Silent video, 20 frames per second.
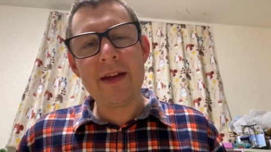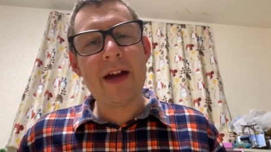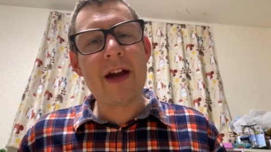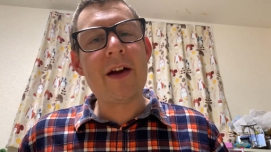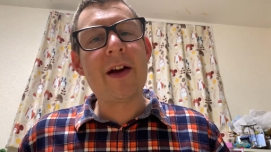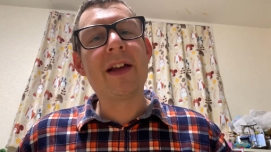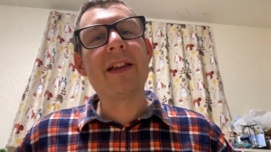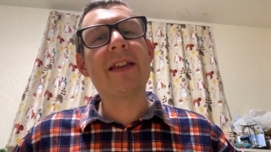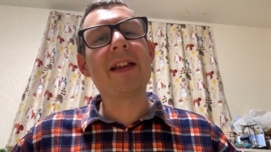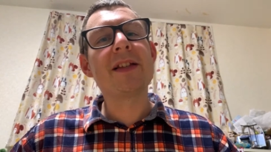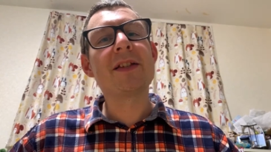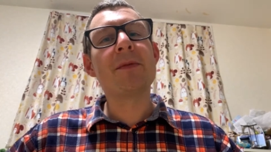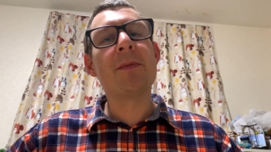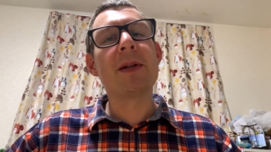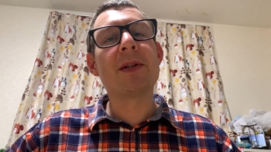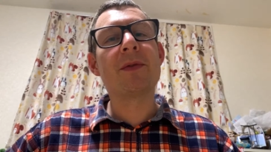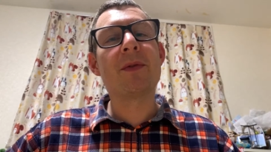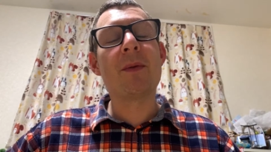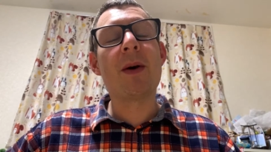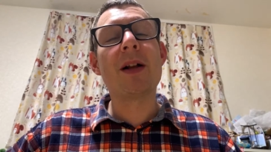All right, thanks so
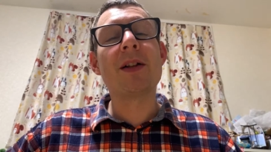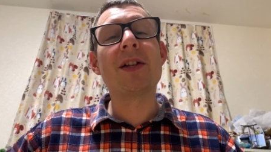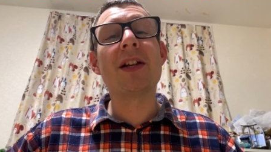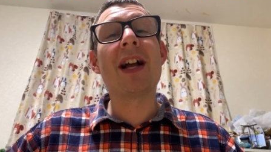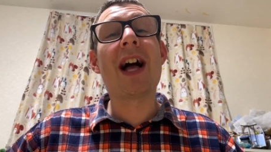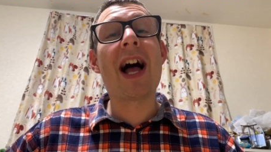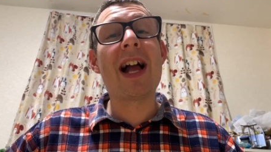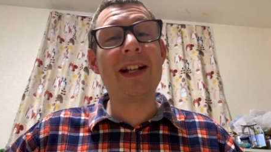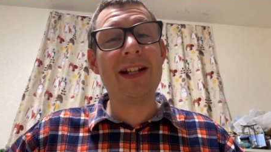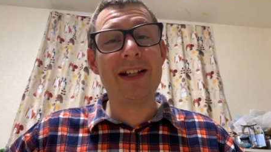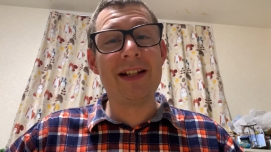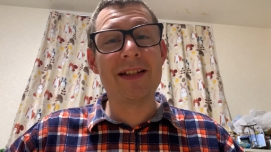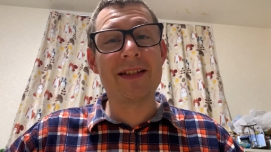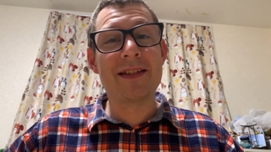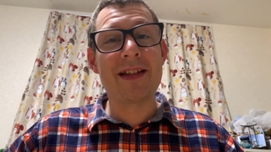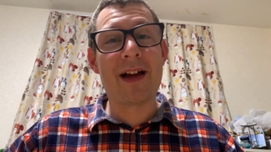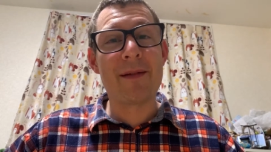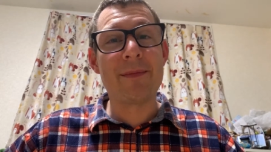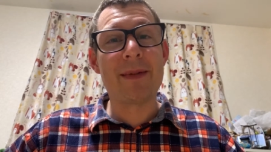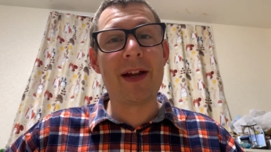much for watching. I need to
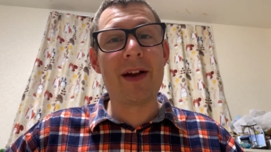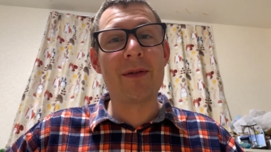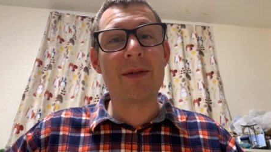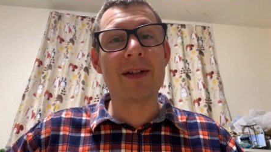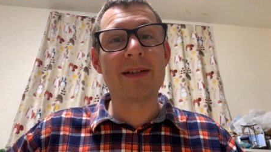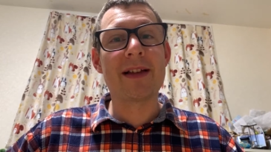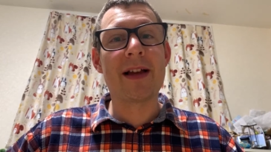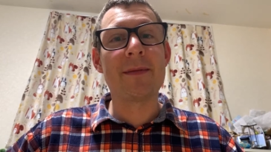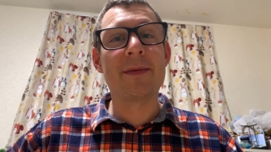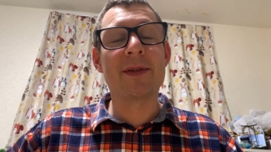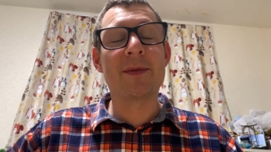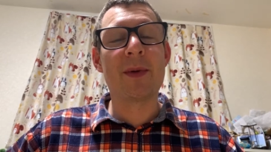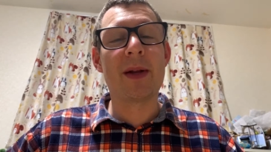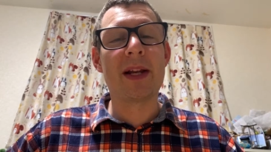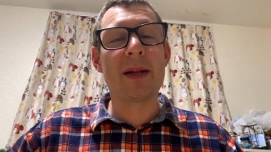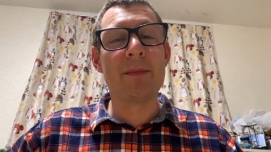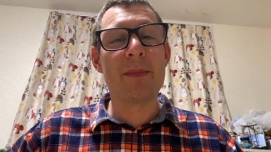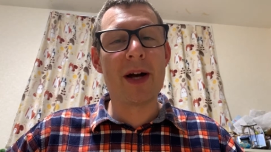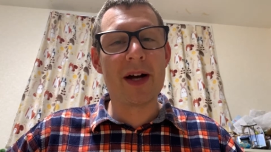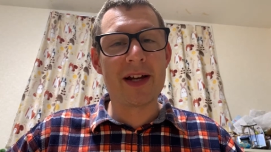stop now because I'm
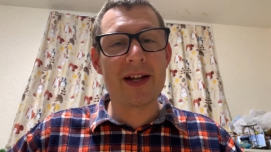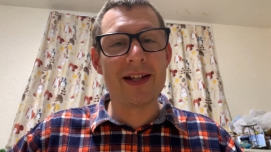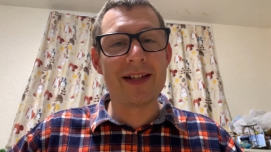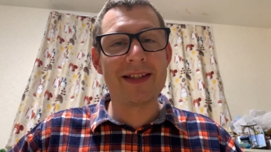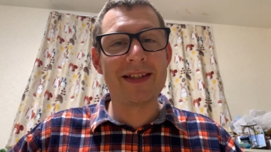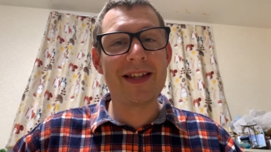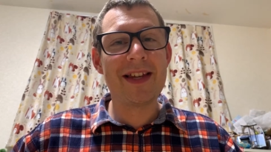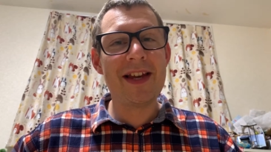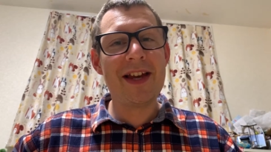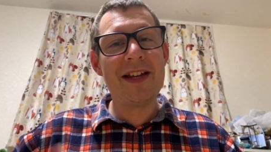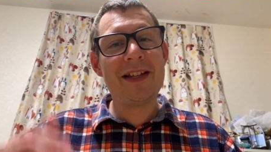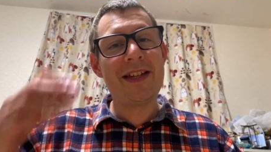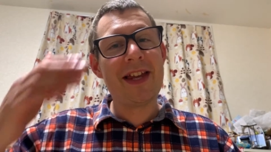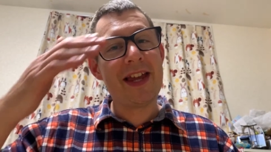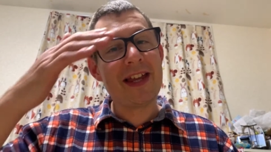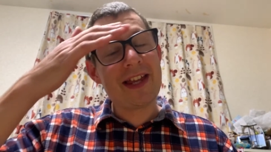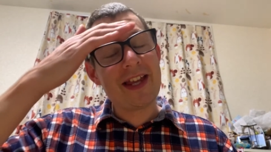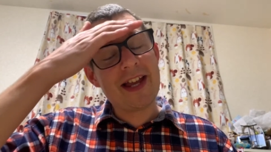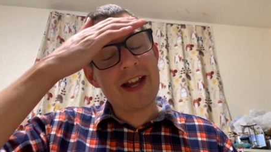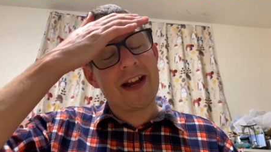sweating buckets.
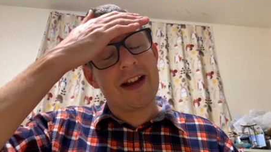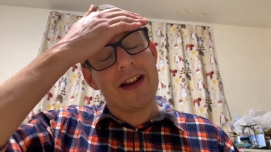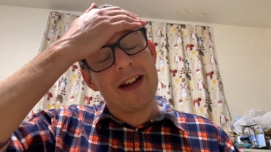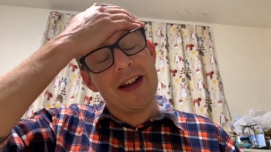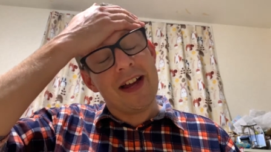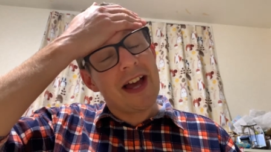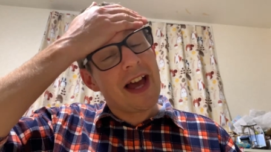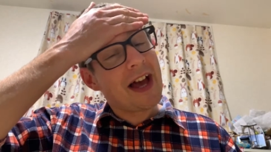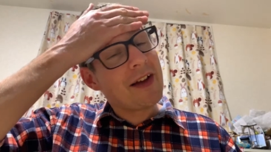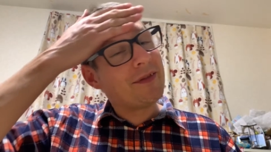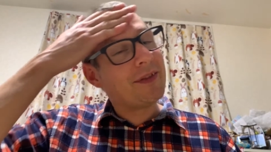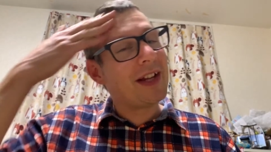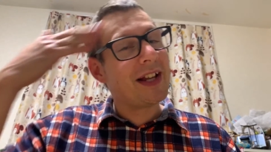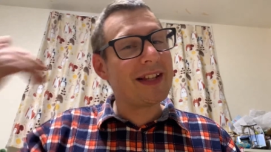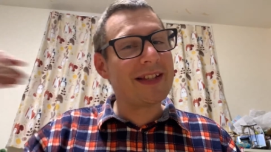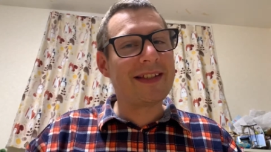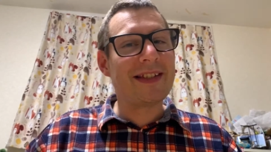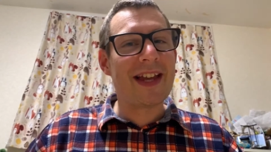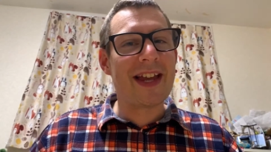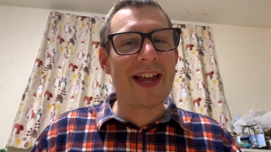Take care, have a
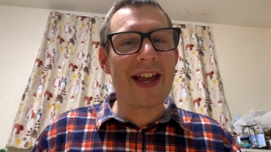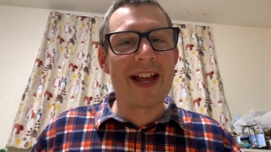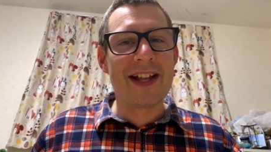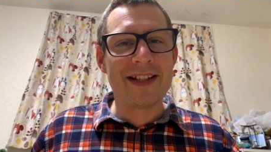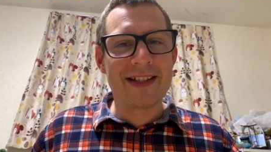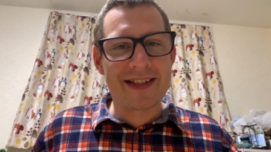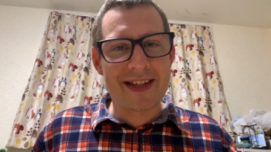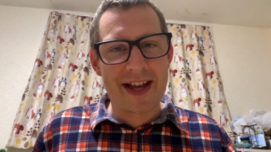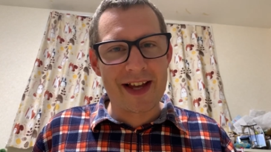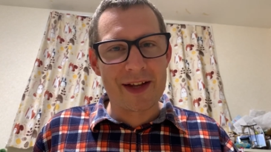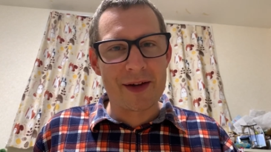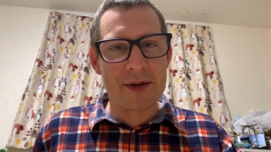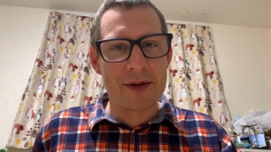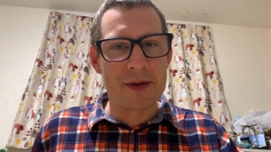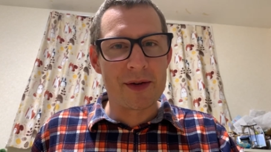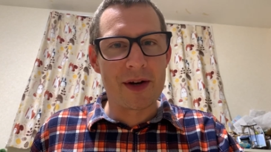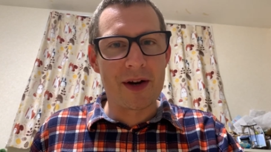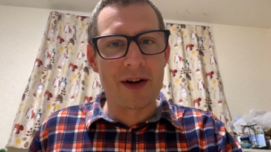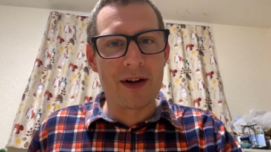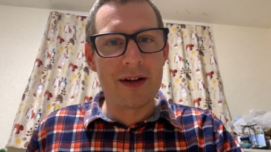nice day, and
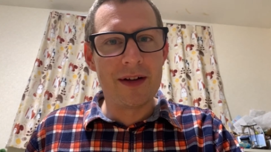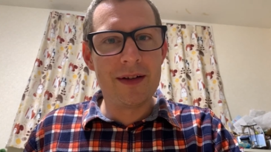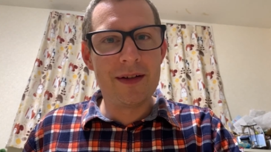sayonara.